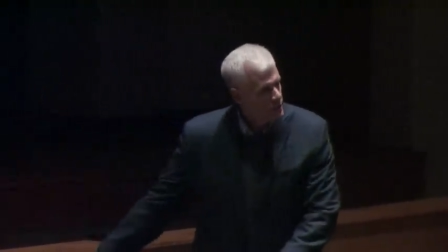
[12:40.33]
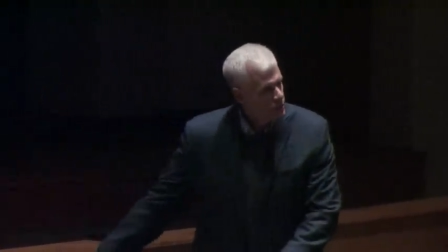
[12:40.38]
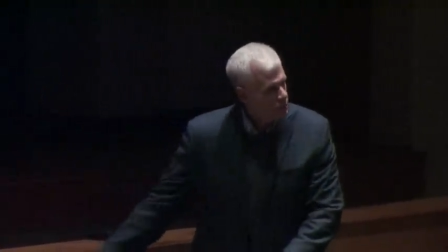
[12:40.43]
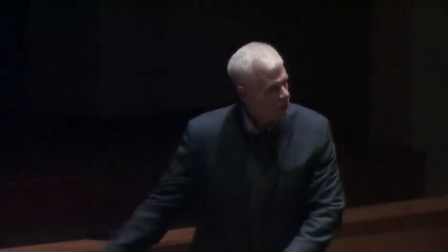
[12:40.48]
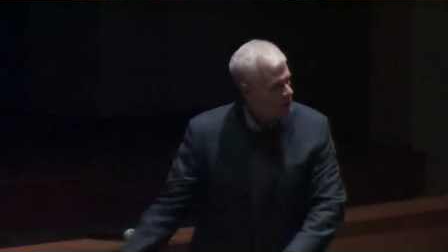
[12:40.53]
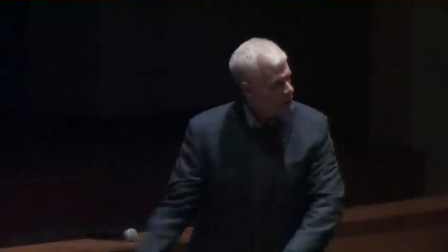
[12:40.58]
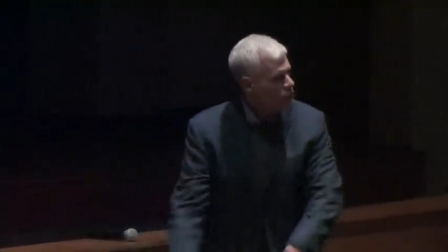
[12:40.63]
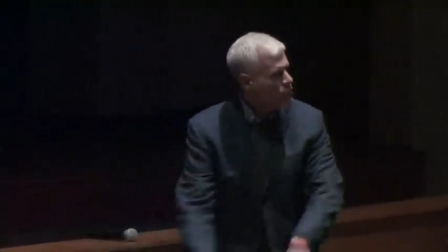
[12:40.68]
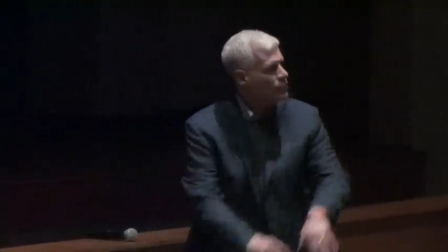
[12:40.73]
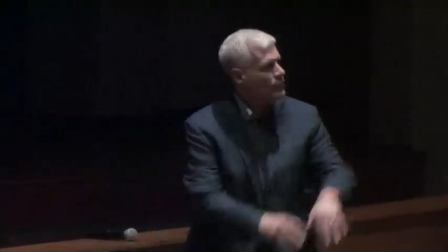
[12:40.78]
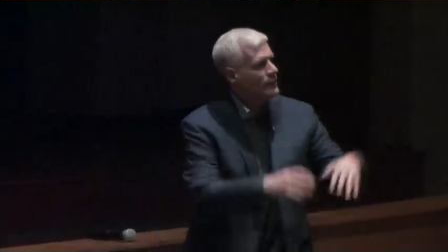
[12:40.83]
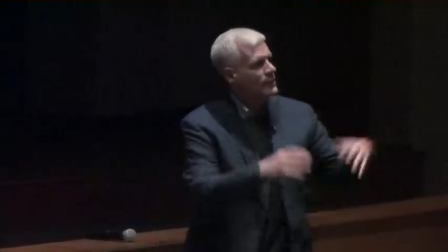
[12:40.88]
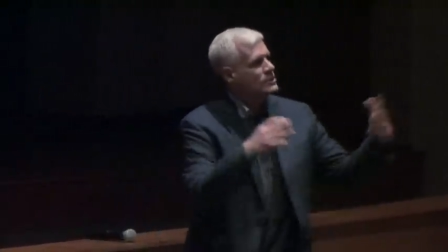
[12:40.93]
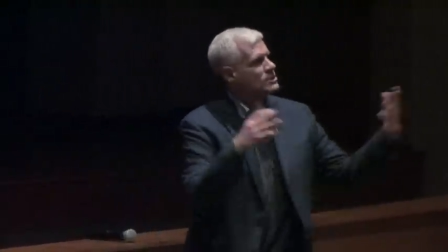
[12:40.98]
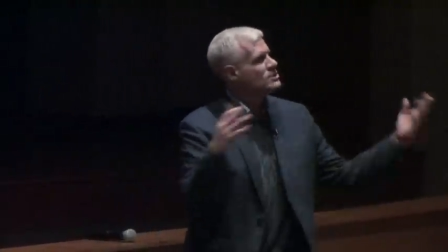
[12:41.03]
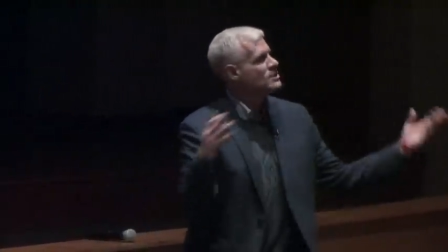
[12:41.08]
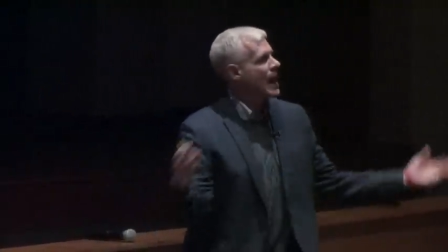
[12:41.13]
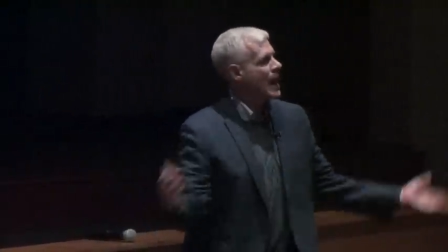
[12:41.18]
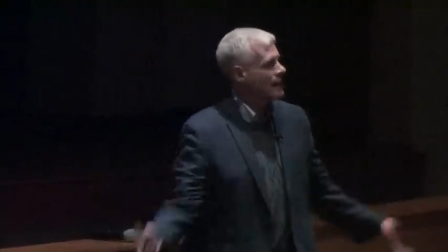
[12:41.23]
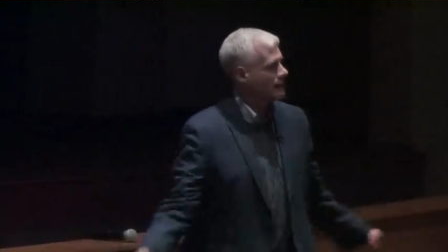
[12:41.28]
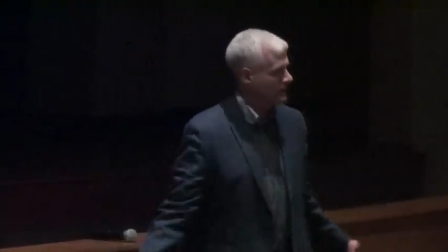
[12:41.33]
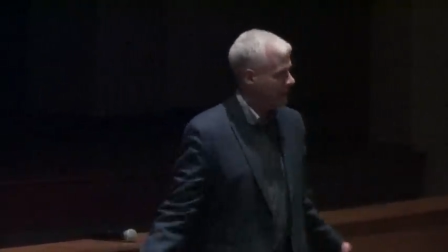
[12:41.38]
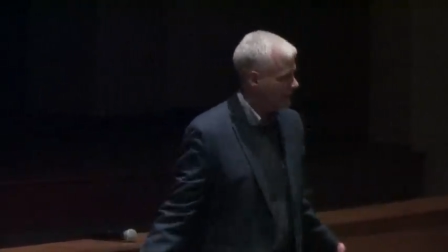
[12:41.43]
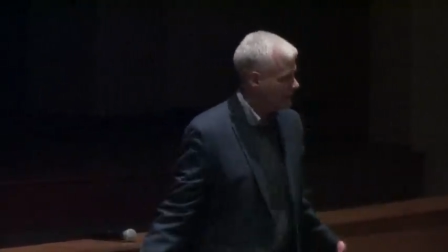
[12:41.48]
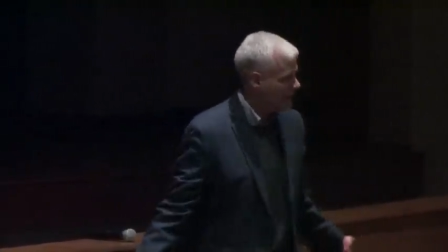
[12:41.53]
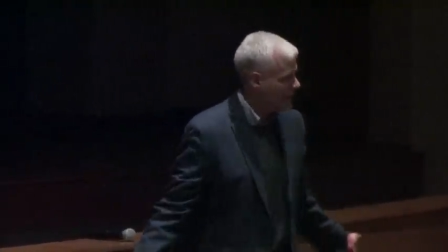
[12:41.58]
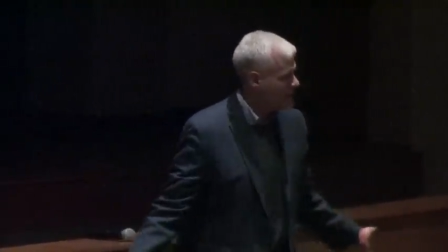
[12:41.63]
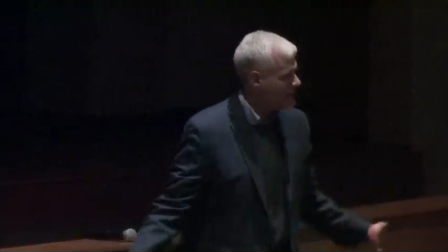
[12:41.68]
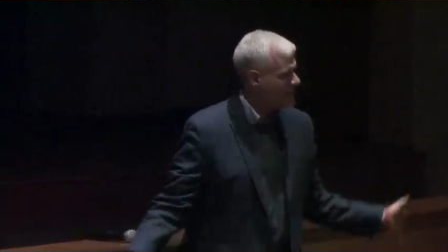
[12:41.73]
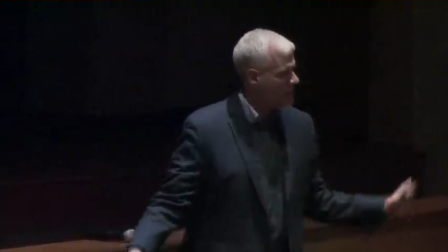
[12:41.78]
while you read it
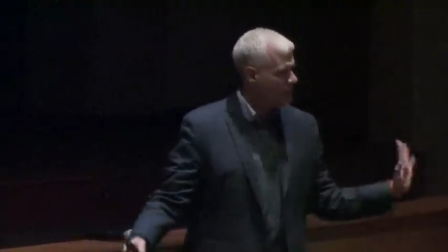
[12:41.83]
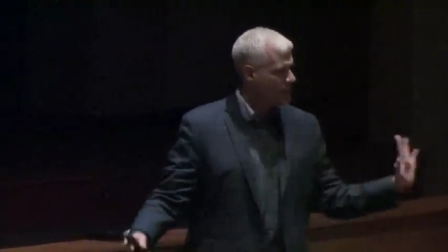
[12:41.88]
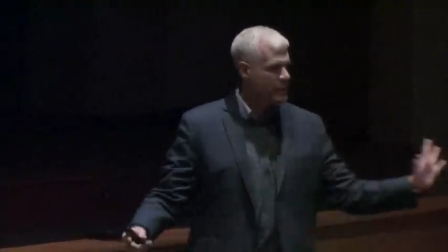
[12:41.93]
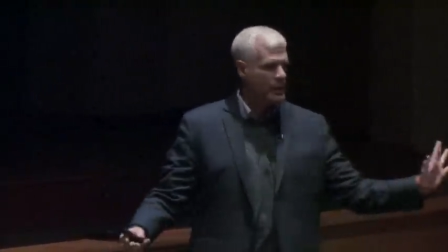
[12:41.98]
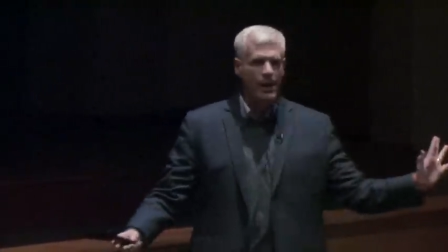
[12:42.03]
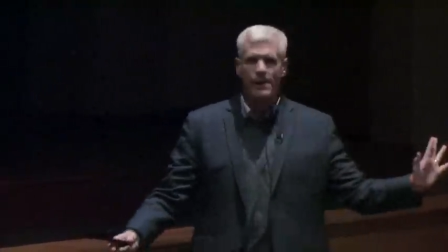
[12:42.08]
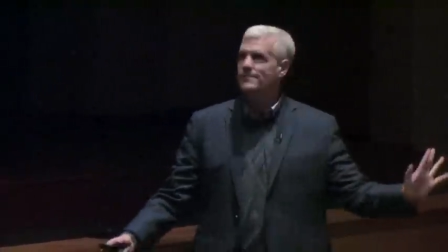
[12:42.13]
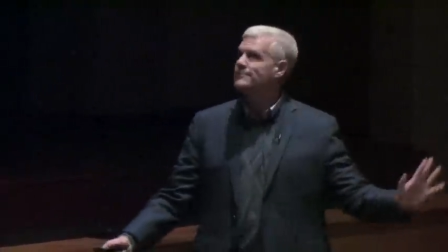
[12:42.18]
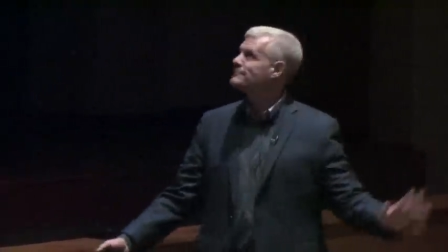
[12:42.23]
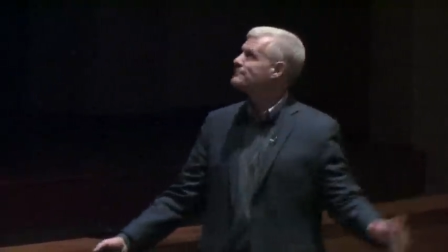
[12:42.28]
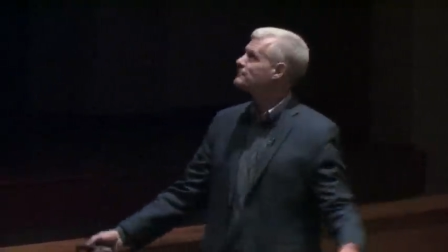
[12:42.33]
silently. Ready? Here we go.